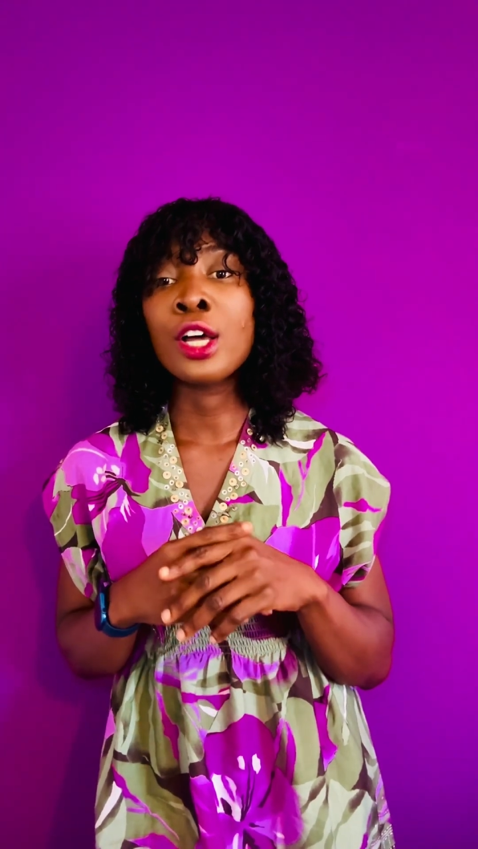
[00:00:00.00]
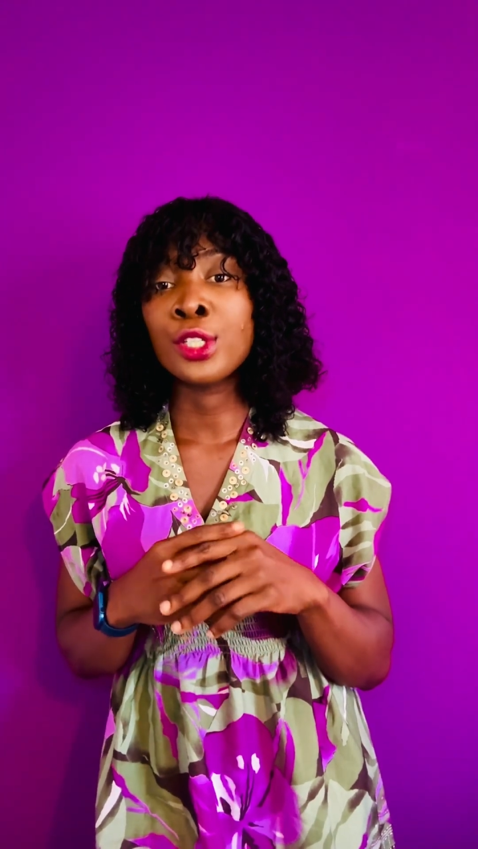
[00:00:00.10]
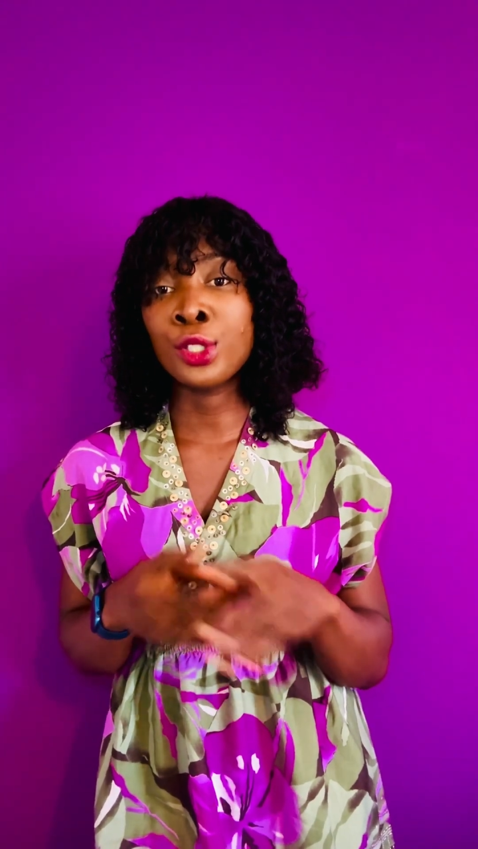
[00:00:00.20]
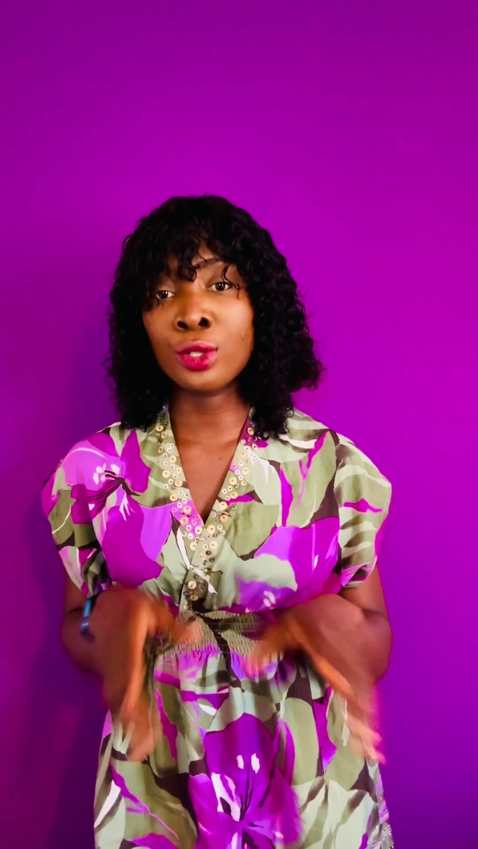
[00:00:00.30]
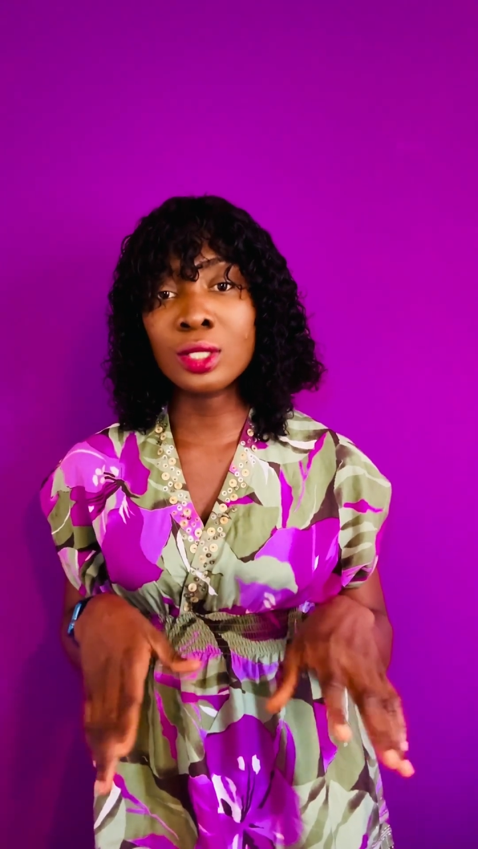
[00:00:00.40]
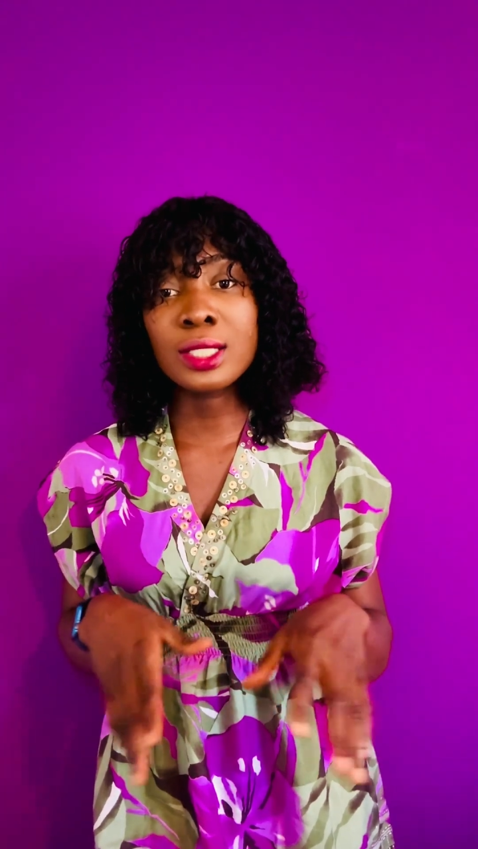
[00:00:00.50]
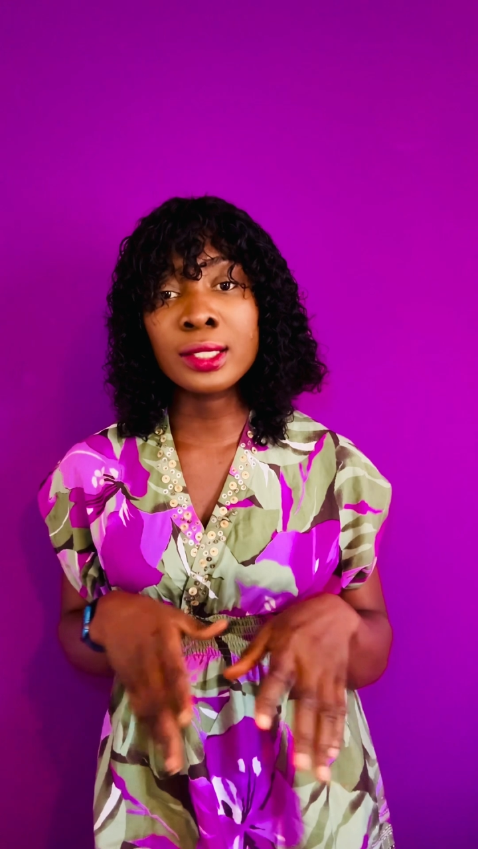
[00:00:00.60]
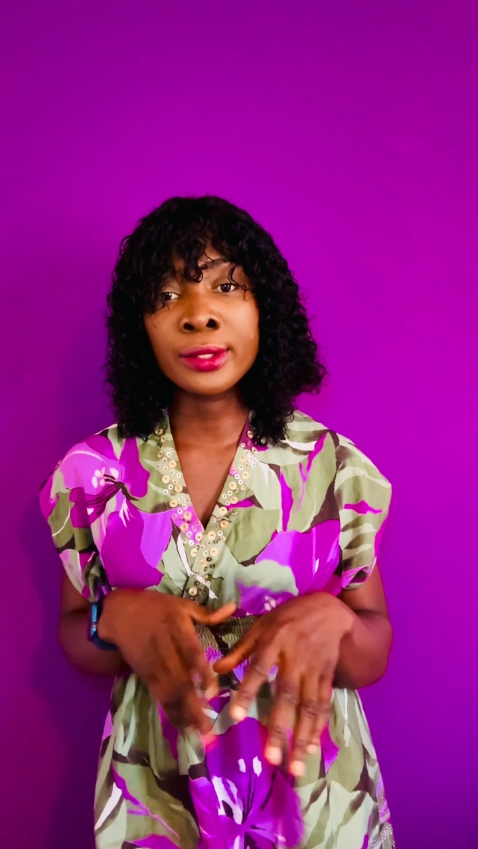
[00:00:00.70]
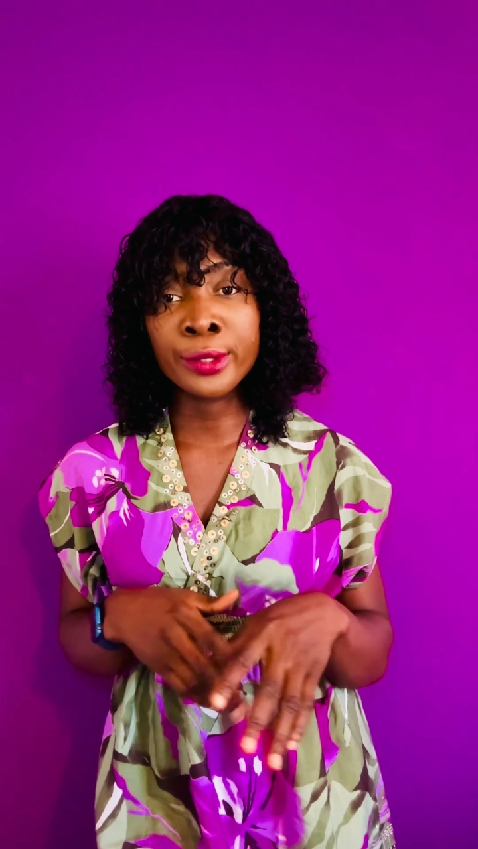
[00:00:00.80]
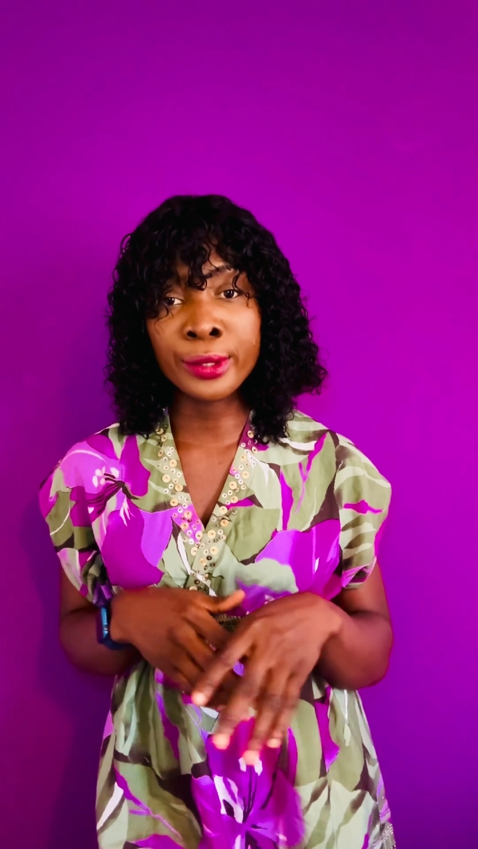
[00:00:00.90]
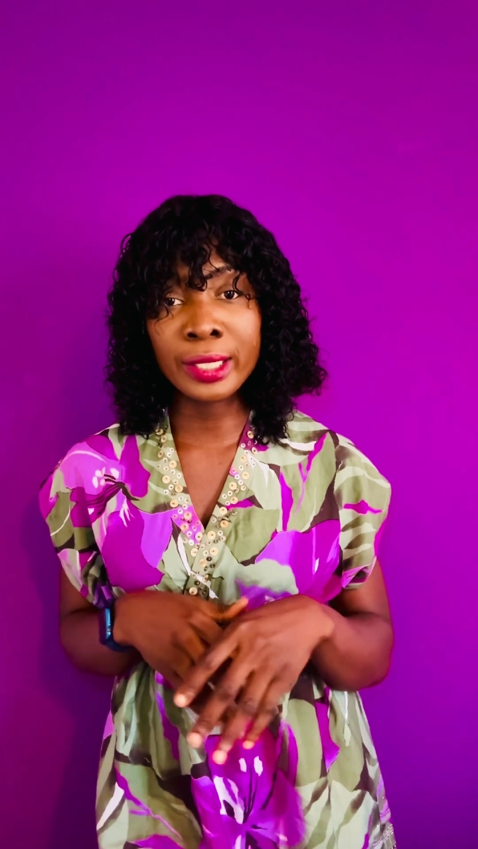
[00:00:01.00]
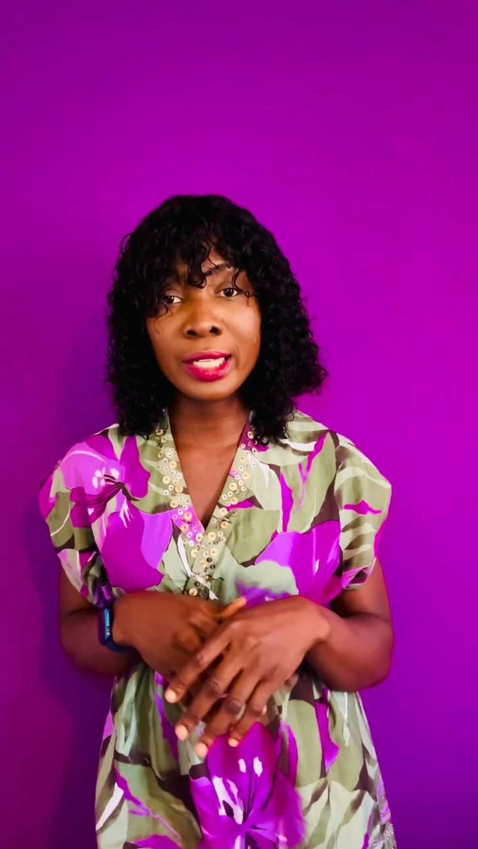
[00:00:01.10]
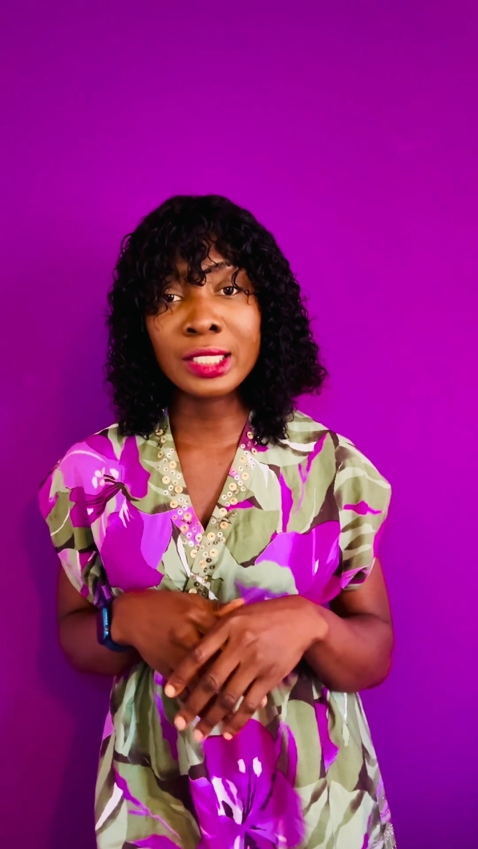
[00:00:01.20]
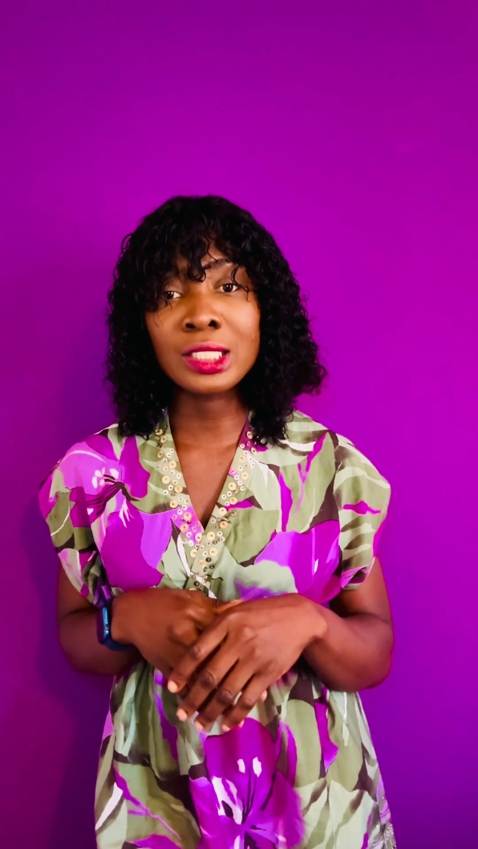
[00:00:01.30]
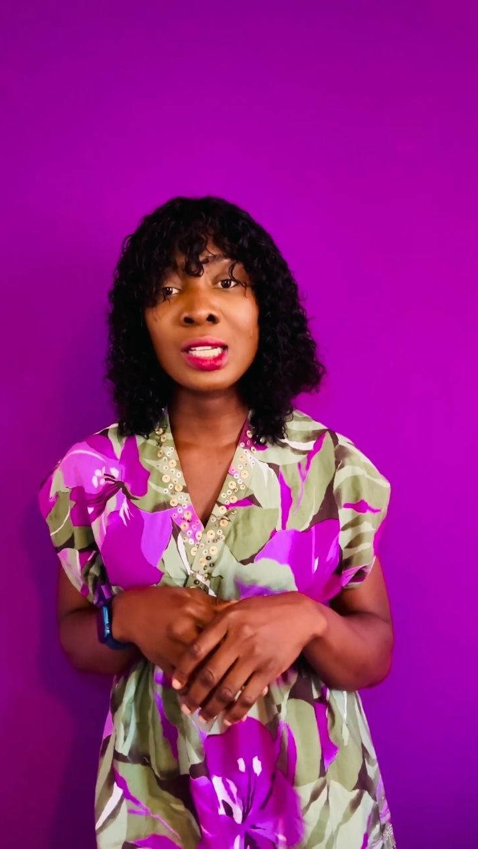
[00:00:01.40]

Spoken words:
nursing knowledge.